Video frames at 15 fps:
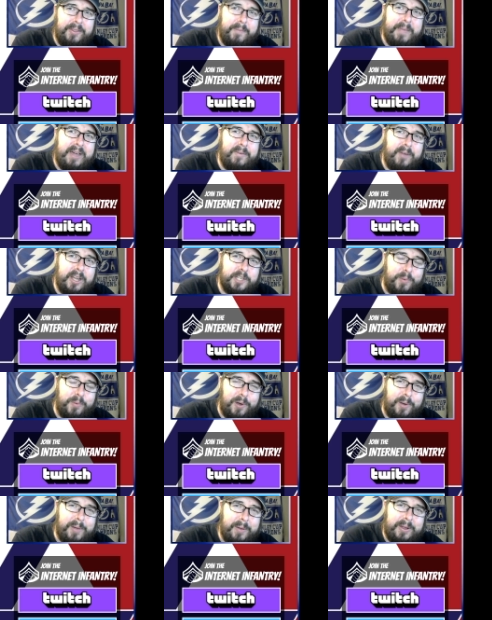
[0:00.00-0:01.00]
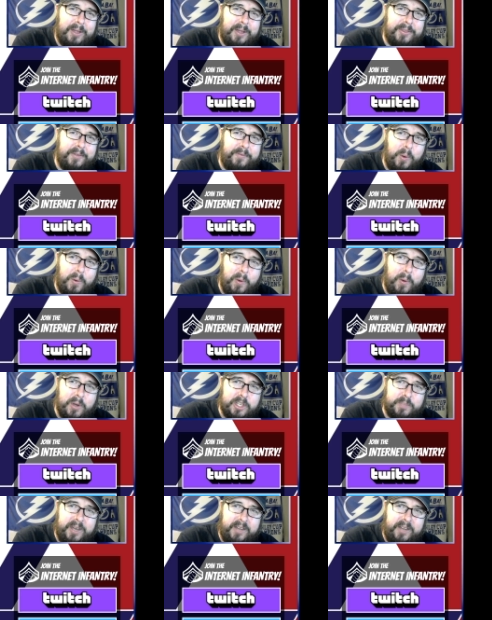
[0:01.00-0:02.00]
Mount Rushmore? Why don't we call it the 4
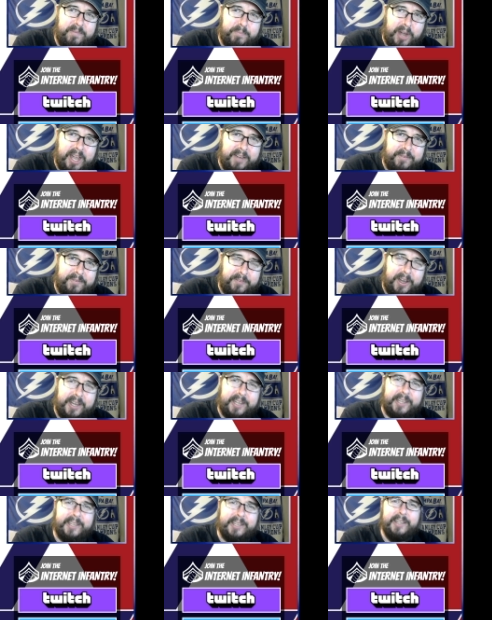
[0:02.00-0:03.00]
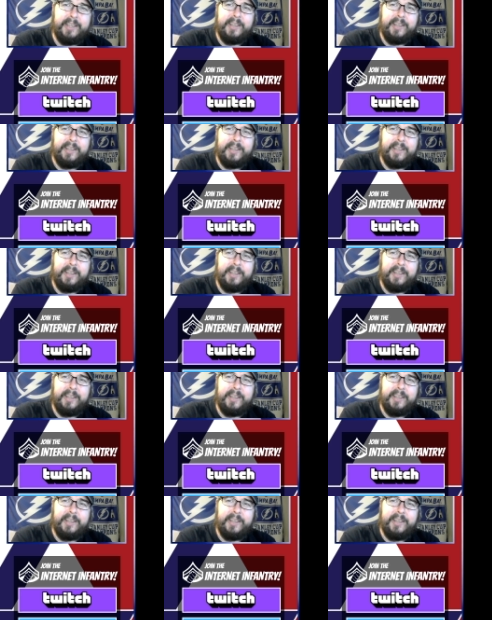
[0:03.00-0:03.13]
Horsemen of Pride Fighting?